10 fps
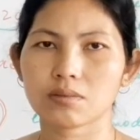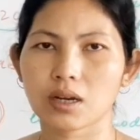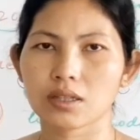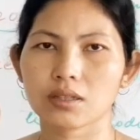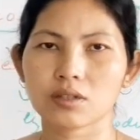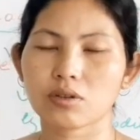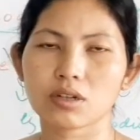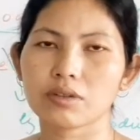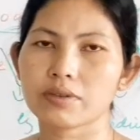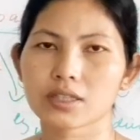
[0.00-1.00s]
other
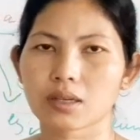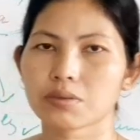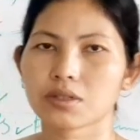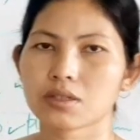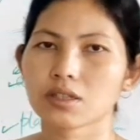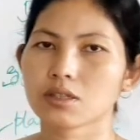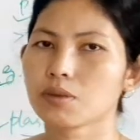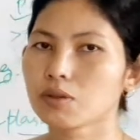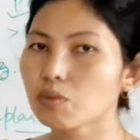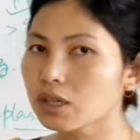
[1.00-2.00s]
non-living substances.
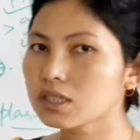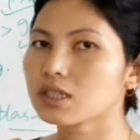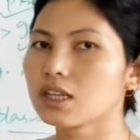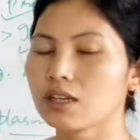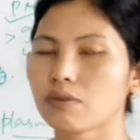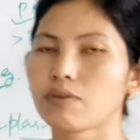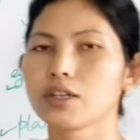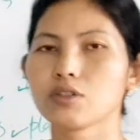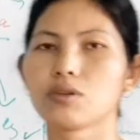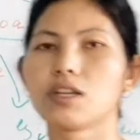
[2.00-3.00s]
But once they
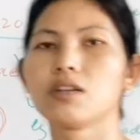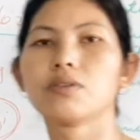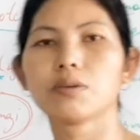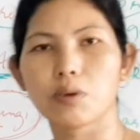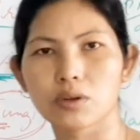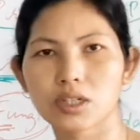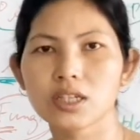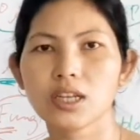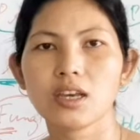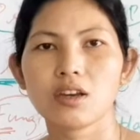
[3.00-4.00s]
infect to a living body,
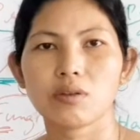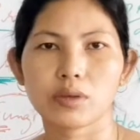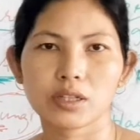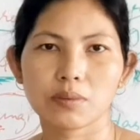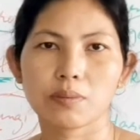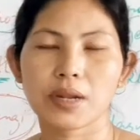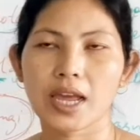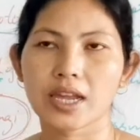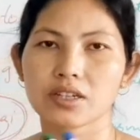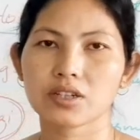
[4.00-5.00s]
whether
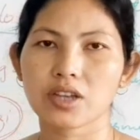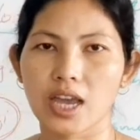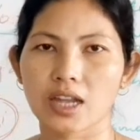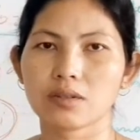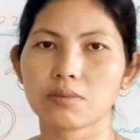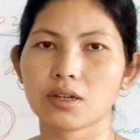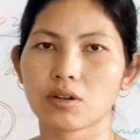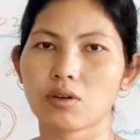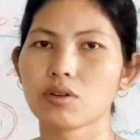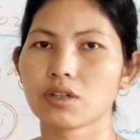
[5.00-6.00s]
plant,
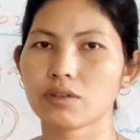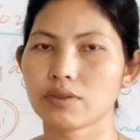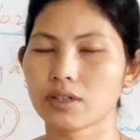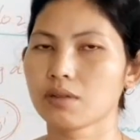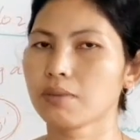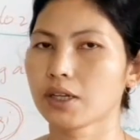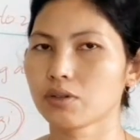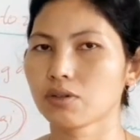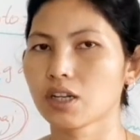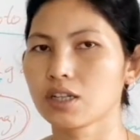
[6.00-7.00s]
animal, or even the
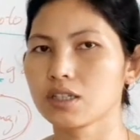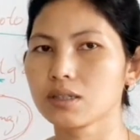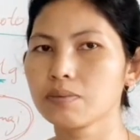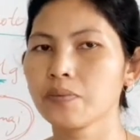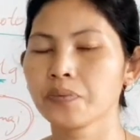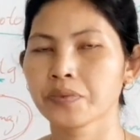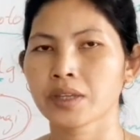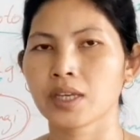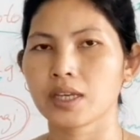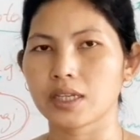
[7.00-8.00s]
microorganism,
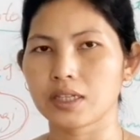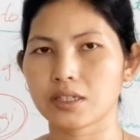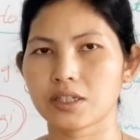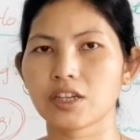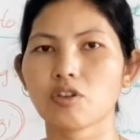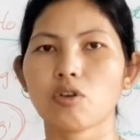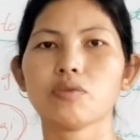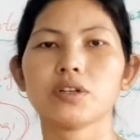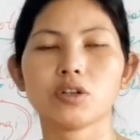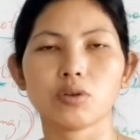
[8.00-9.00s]
it takes
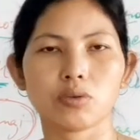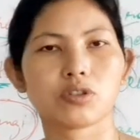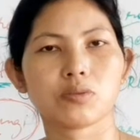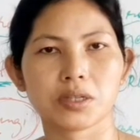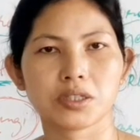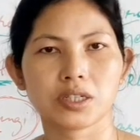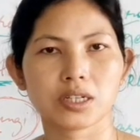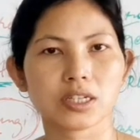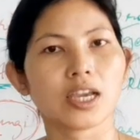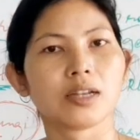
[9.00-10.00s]
over the host
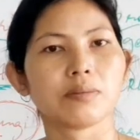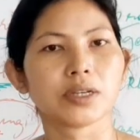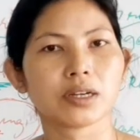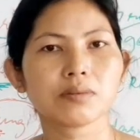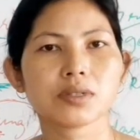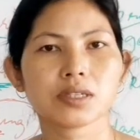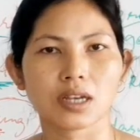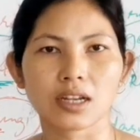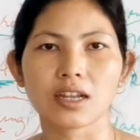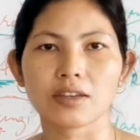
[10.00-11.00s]
machinery and
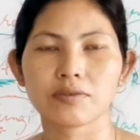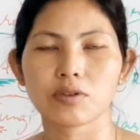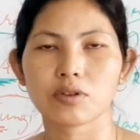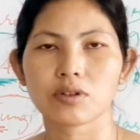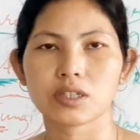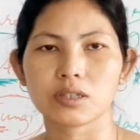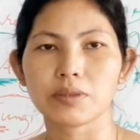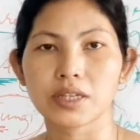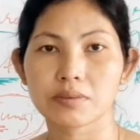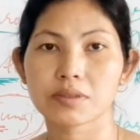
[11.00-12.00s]
becomes alive, or it
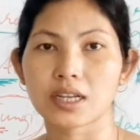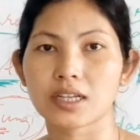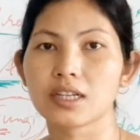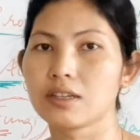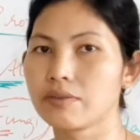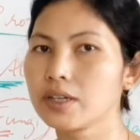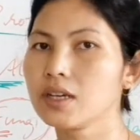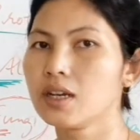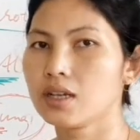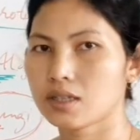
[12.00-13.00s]
behaves like a
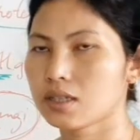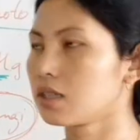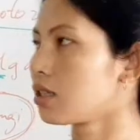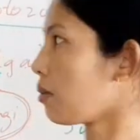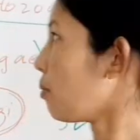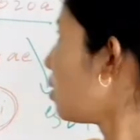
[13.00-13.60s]
living system.